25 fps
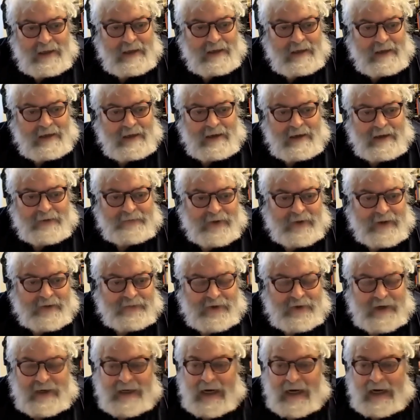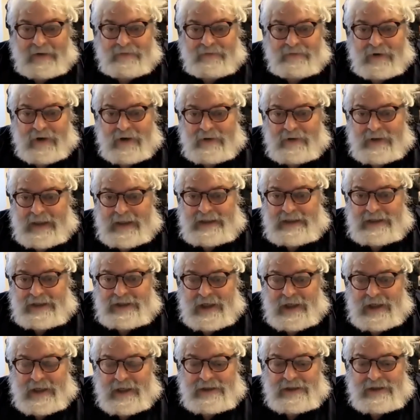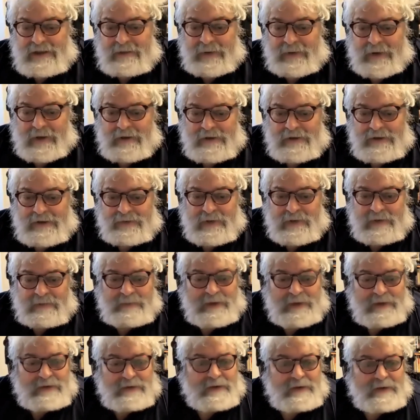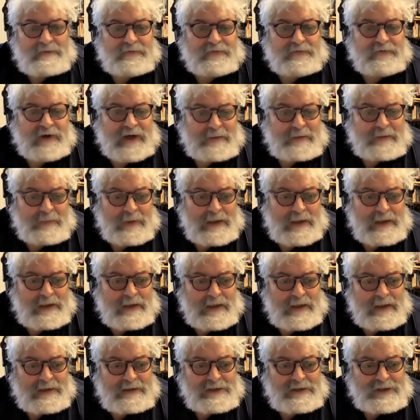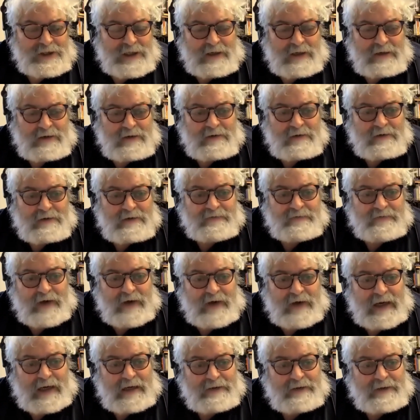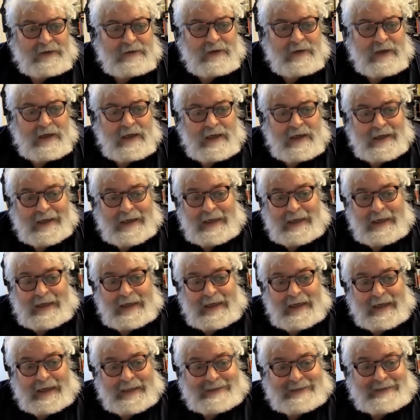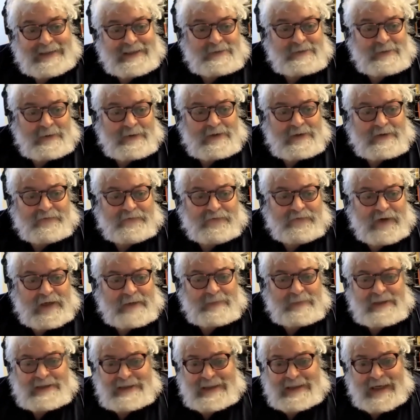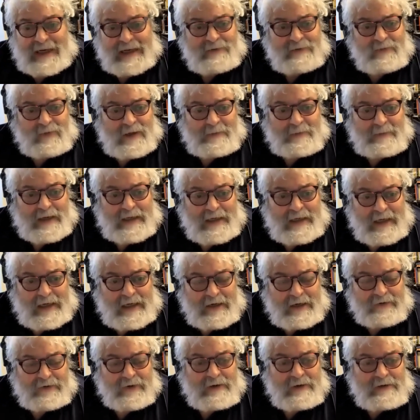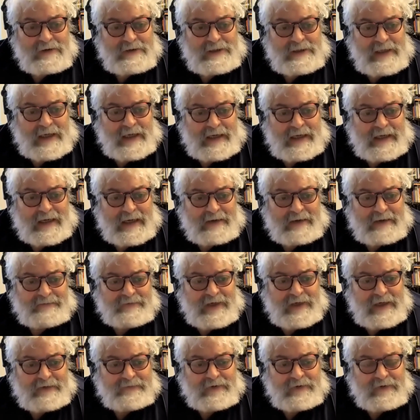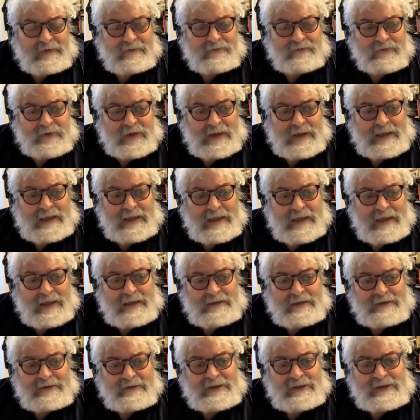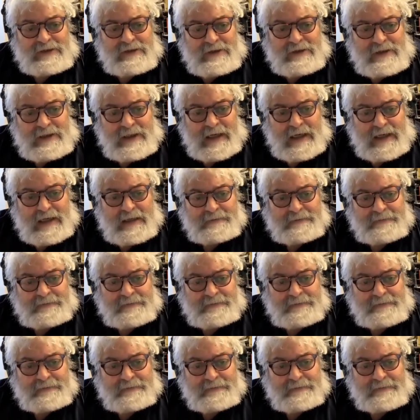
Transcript: a thing I wrote gets juxtaposed with Milton Friedman and shareholder value. And since Milton Friedman's kind of one of my heroes, I've never really understood that.